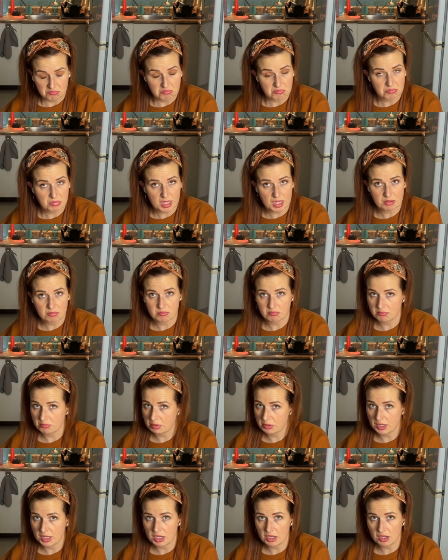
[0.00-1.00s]
but
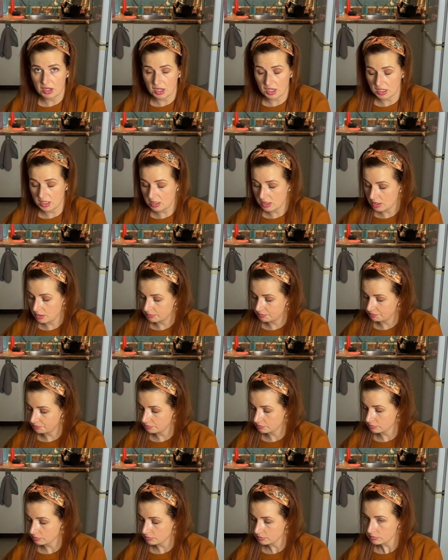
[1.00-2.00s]
pretty good.
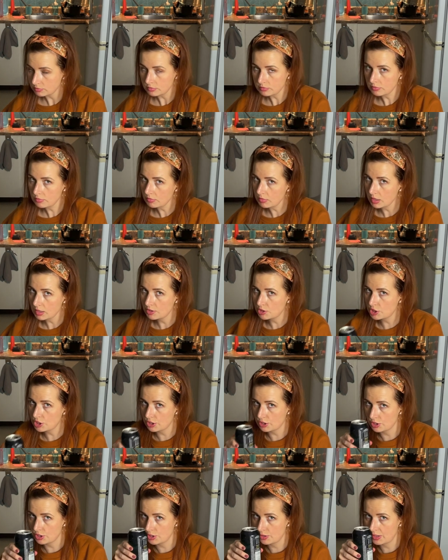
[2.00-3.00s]

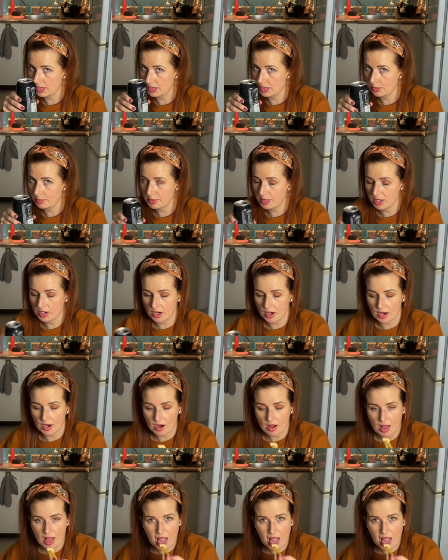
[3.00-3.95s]
Cheers to another burger.